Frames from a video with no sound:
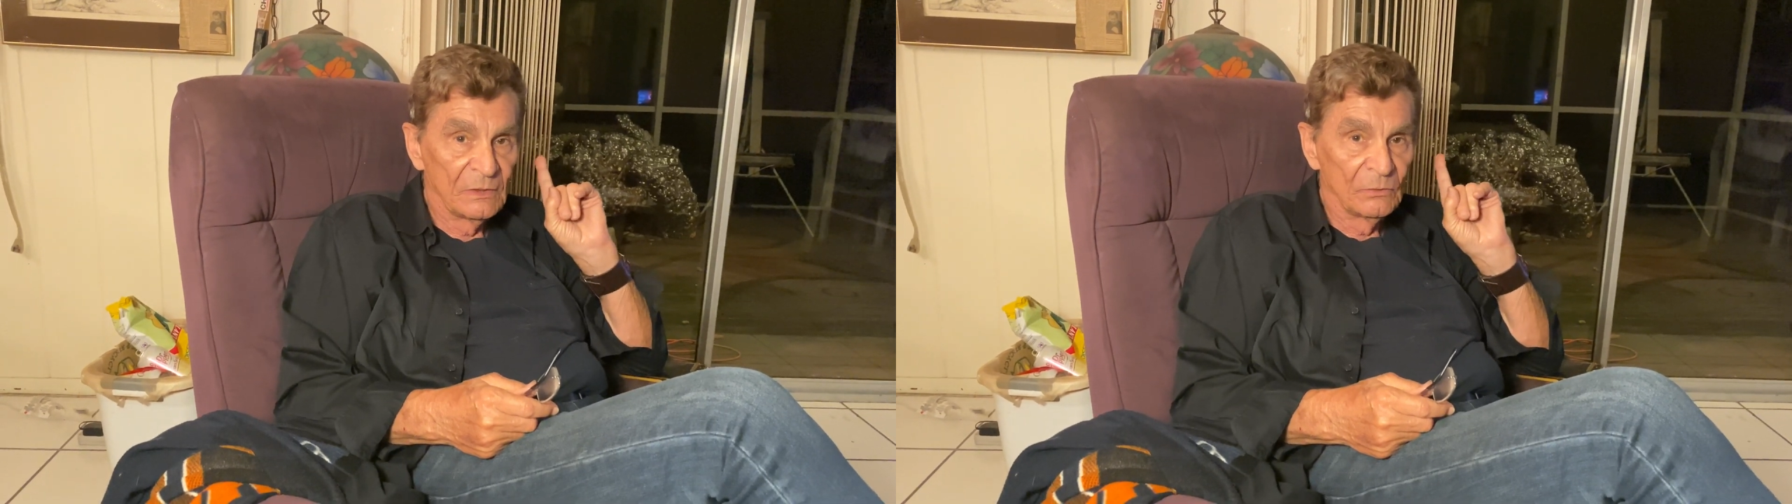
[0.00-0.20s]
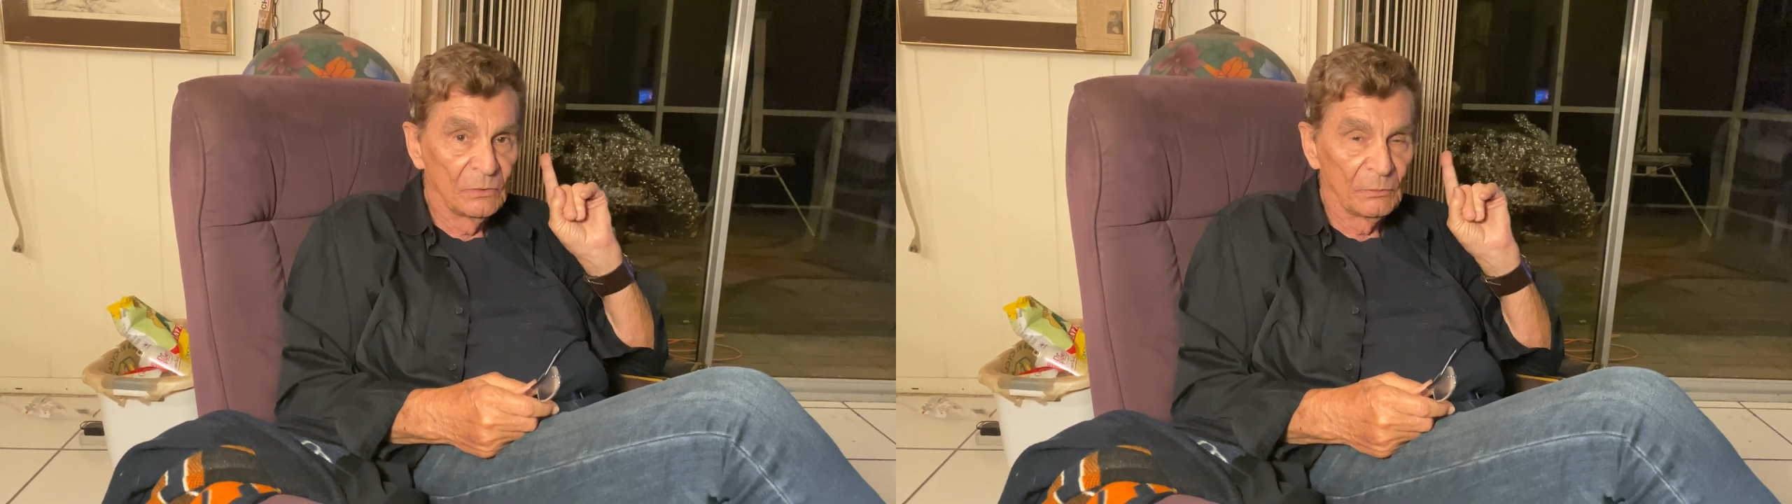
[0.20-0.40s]

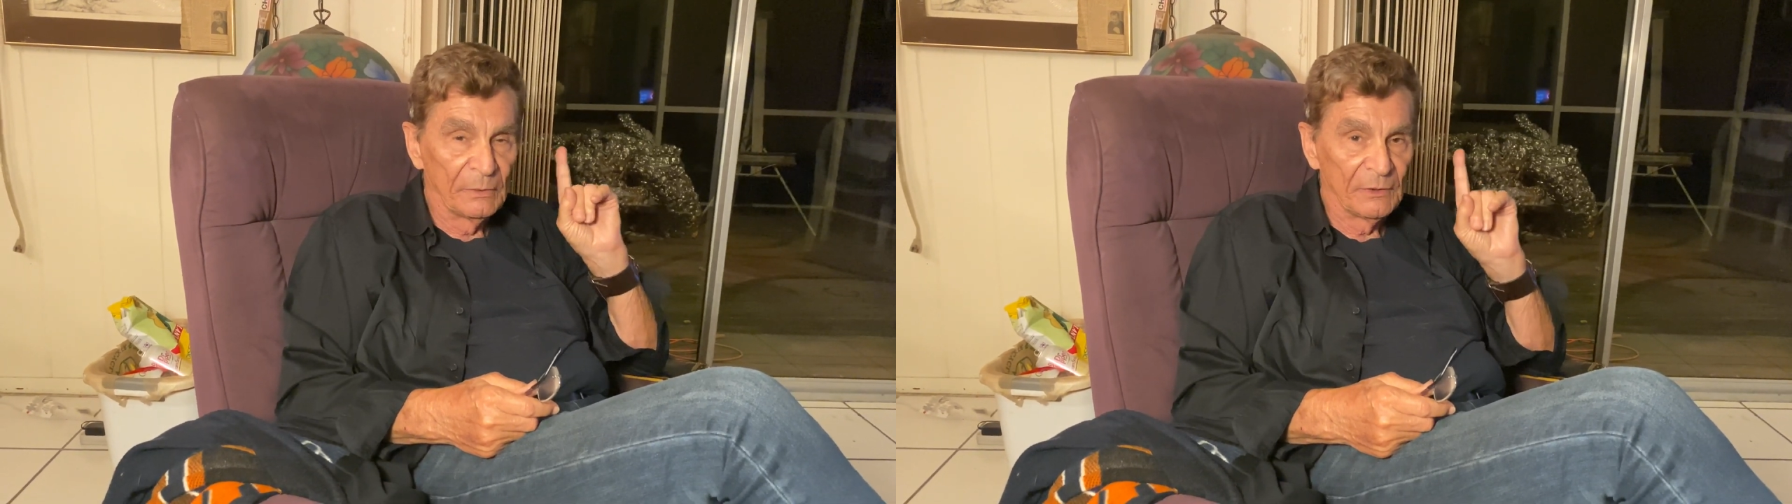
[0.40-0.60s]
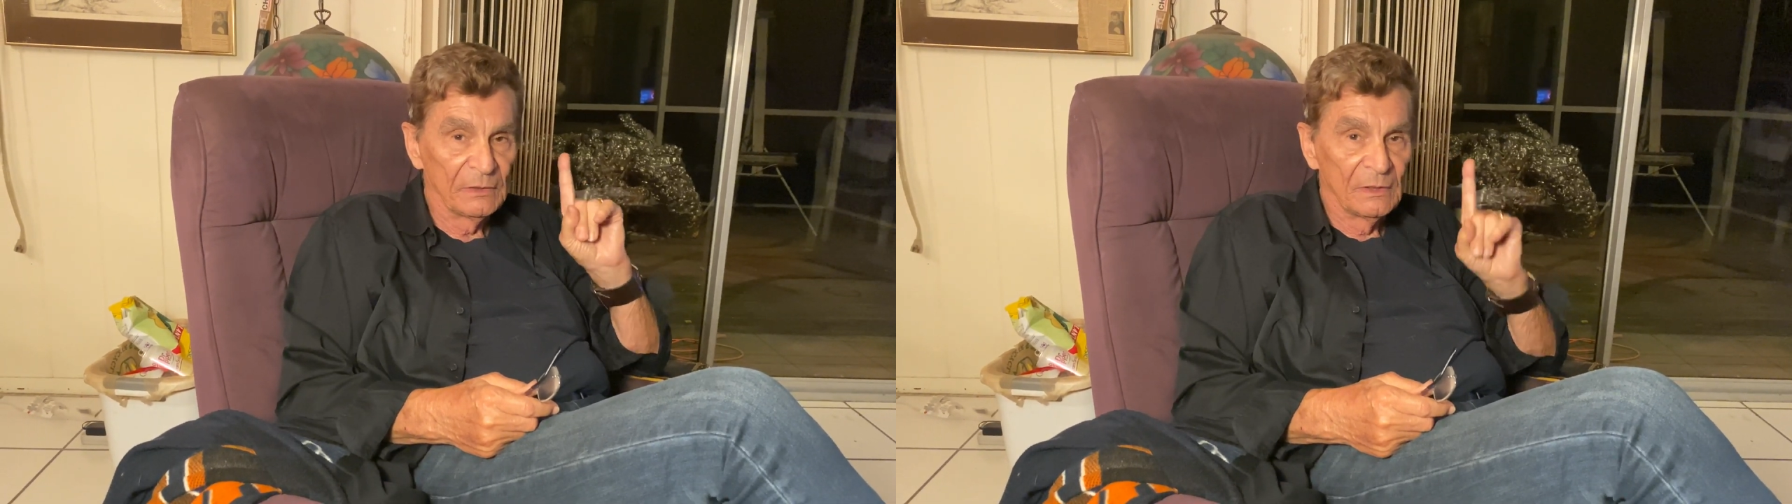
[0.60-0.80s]
where
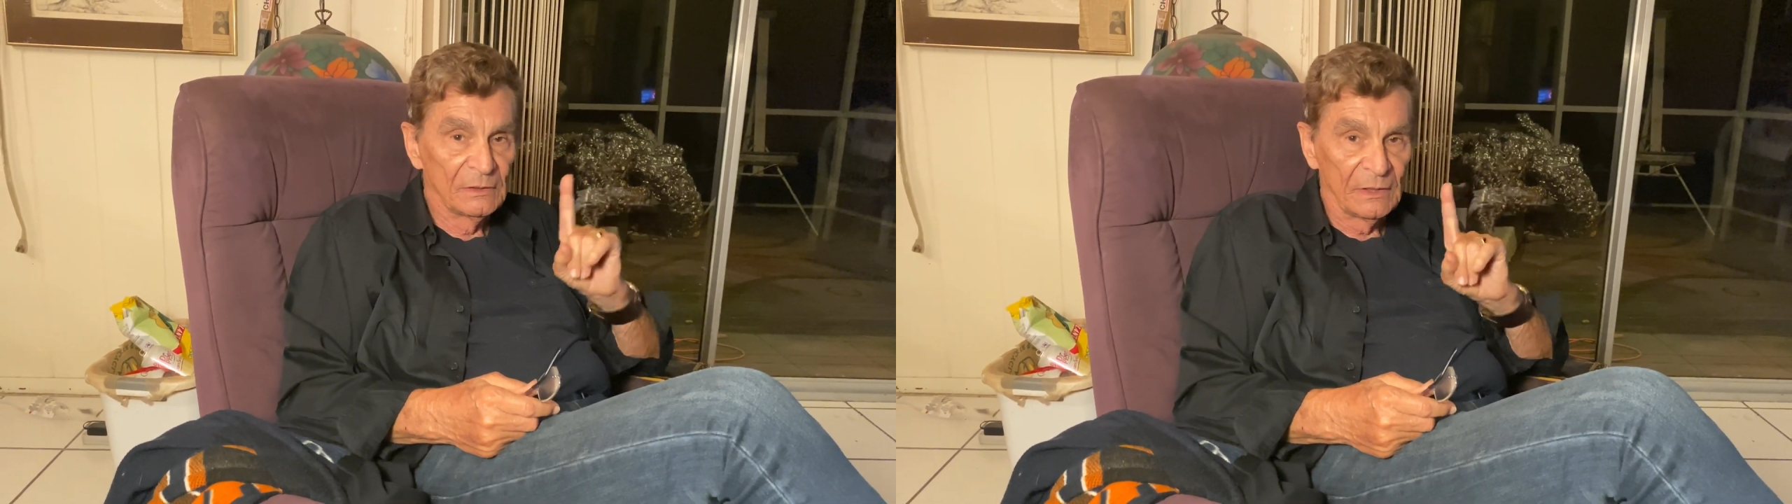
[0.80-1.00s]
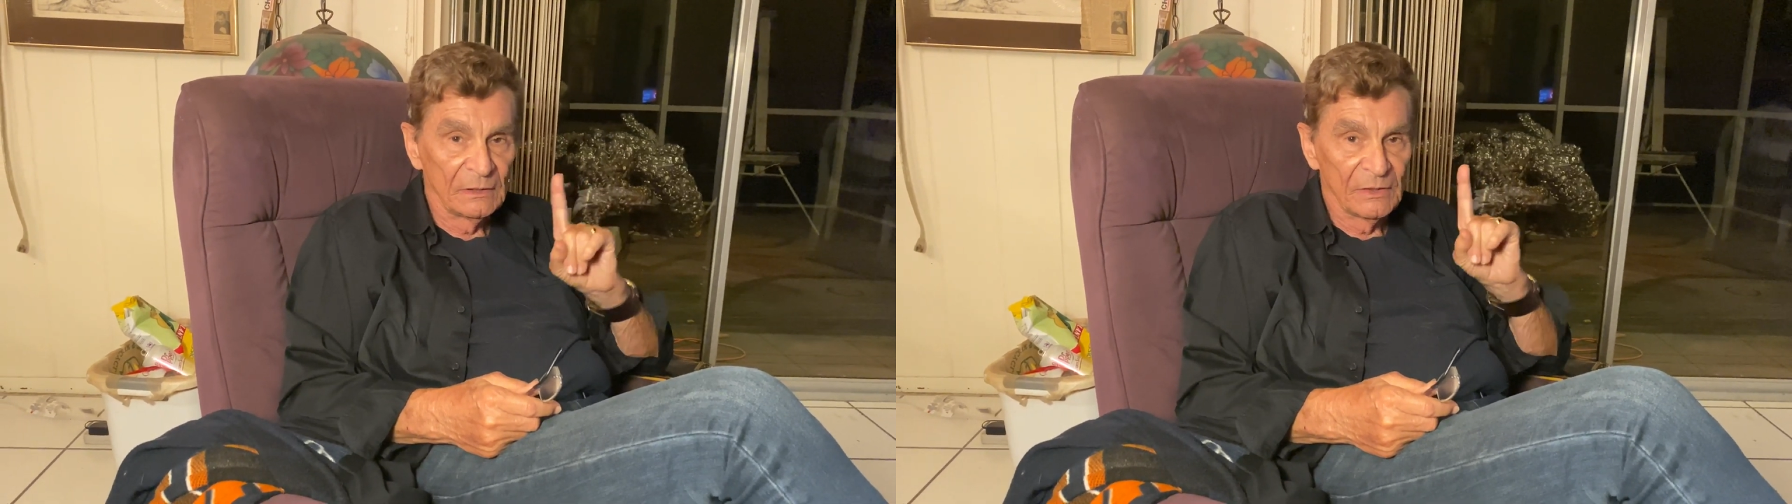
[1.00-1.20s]
women tend to